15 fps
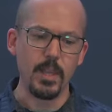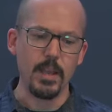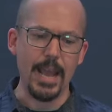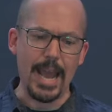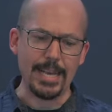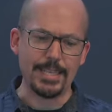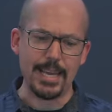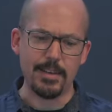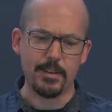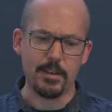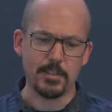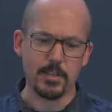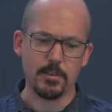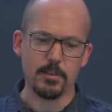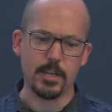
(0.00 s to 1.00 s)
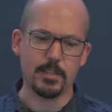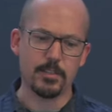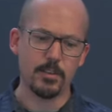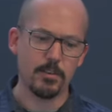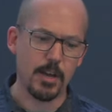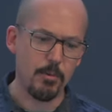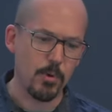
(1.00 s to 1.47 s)
At ten dot zero dot
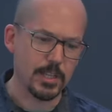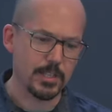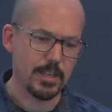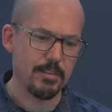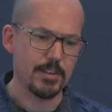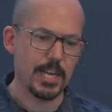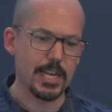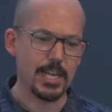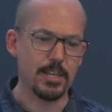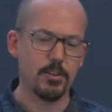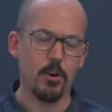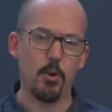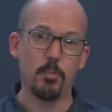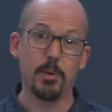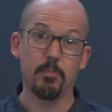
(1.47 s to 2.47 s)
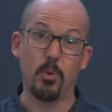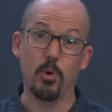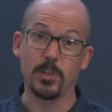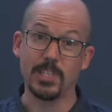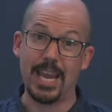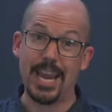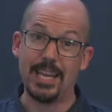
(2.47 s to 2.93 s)
zero dot seventeen, I need to open
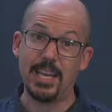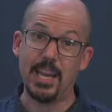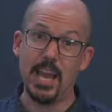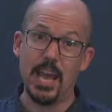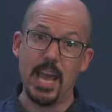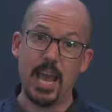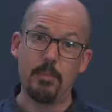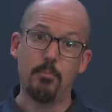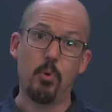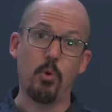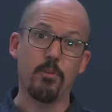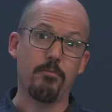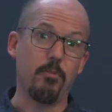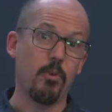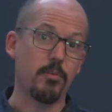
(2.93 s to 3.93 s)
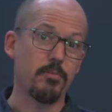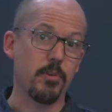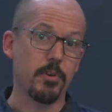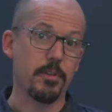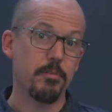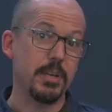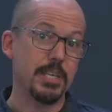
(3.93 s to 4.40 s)
ports eighty and port four
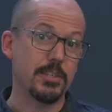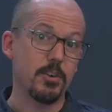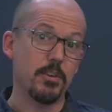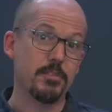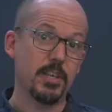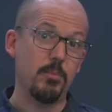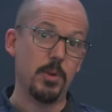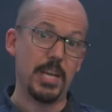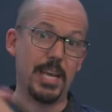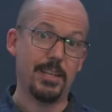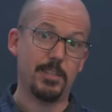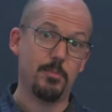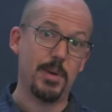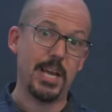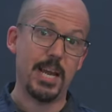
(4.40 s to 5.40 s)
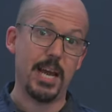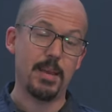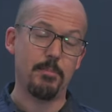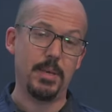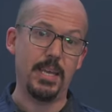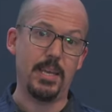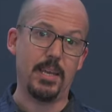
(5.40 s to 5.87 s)
forty-three. So if someone hits my I
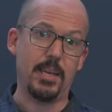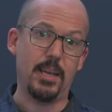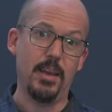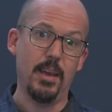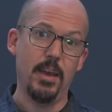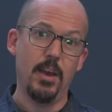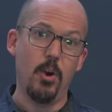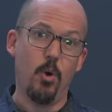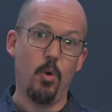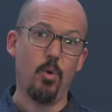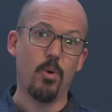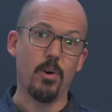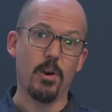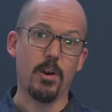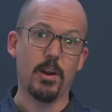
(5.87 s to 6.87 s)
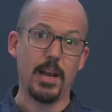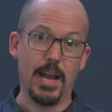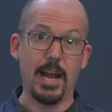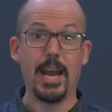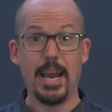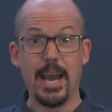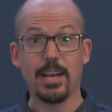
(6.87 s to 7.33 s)
P, or
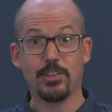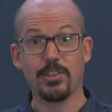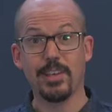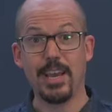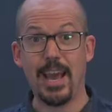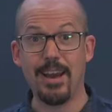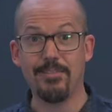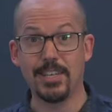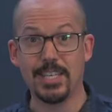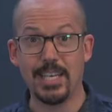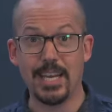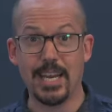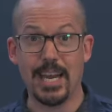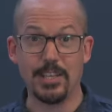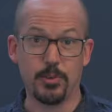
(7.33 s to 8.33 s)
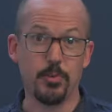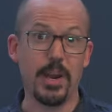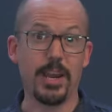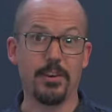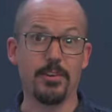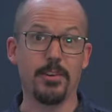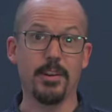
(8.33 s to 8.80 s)
I actually have a D N S
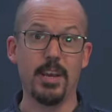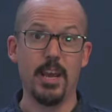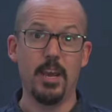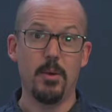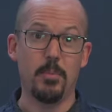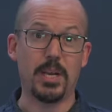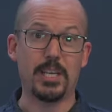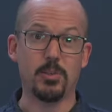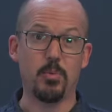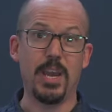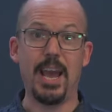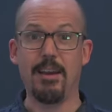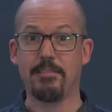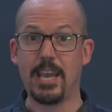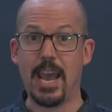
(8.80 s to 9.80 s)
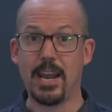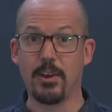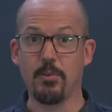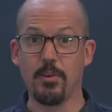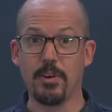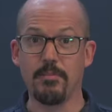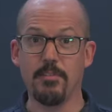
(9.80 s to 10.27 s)
record, because we have
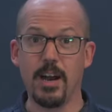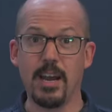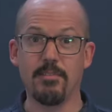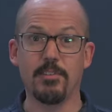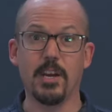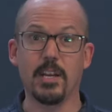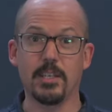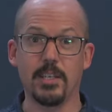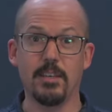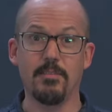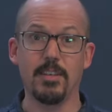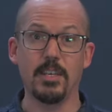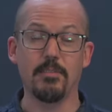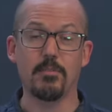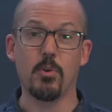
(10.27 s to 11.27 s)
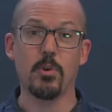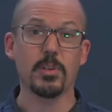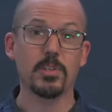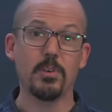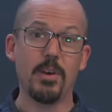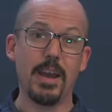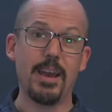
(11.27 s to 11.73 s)
category five dot T V, of course,
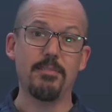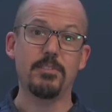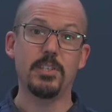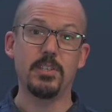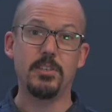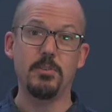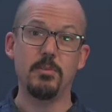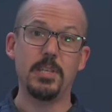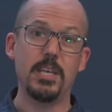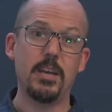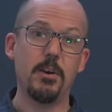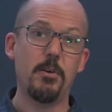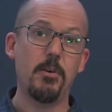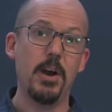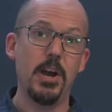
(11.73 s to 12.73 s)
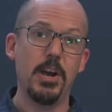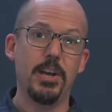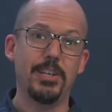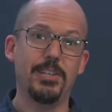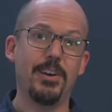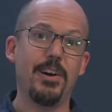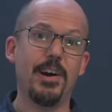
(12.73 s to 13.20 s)
so I have studio
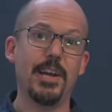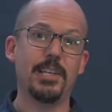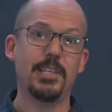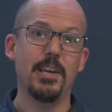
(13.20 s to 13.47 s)
dot